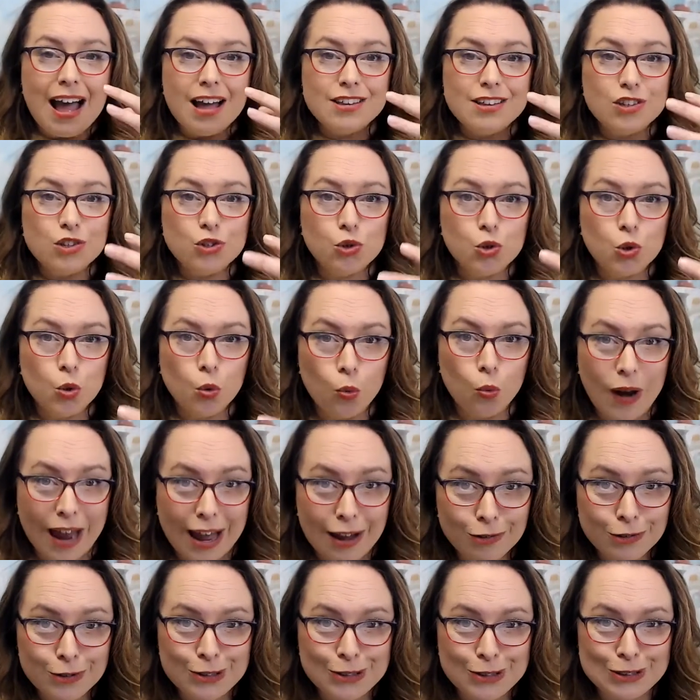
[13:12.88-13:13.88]

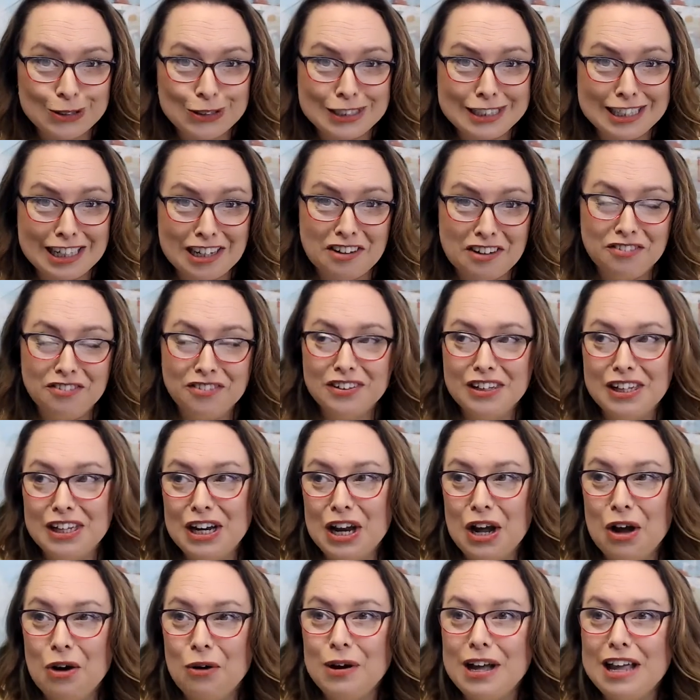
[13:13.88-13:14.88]
surround yourself, you
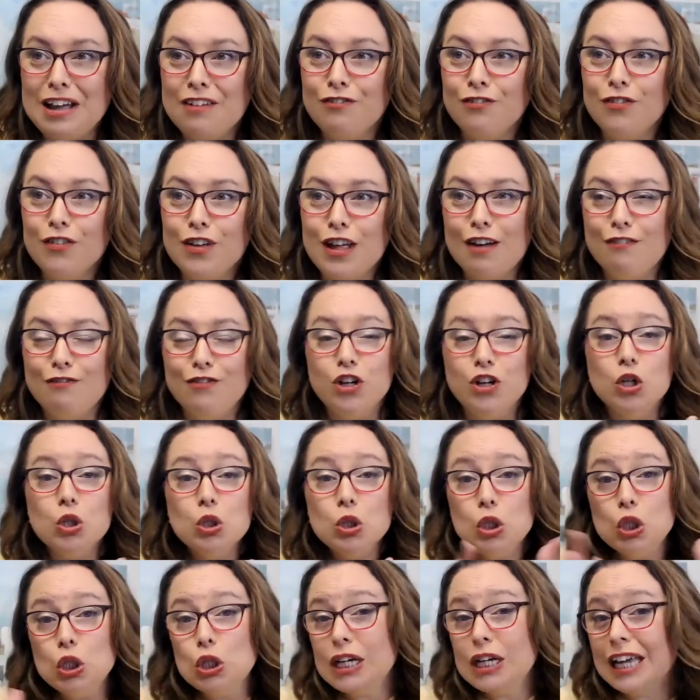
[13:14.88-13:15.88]
know, if you're
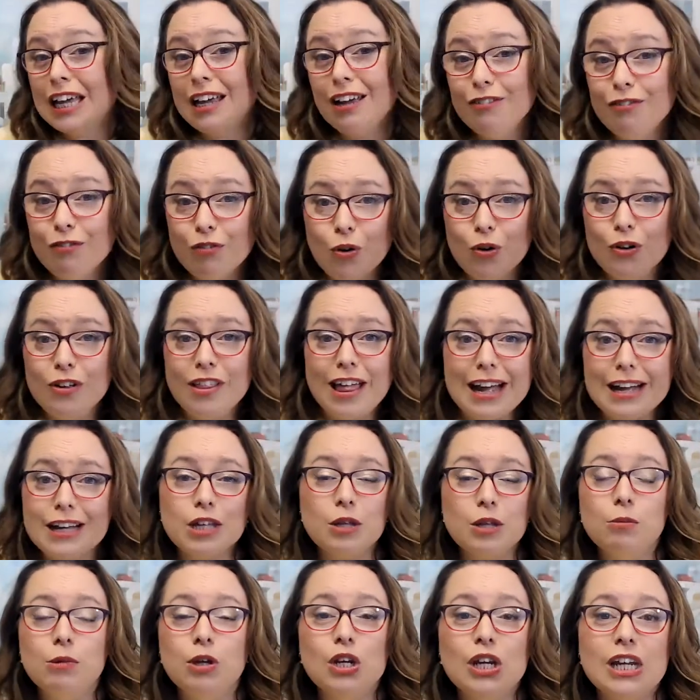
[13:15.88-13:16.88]
looking for
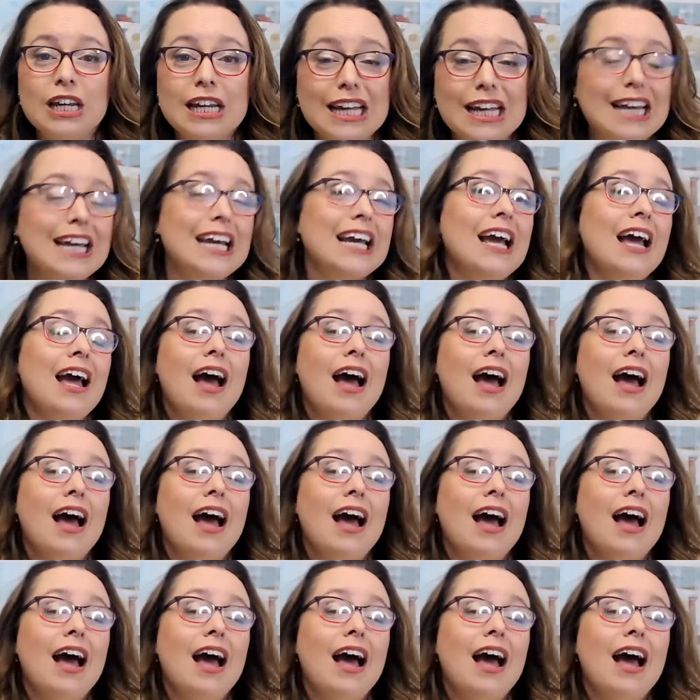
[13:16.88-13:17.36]
that community,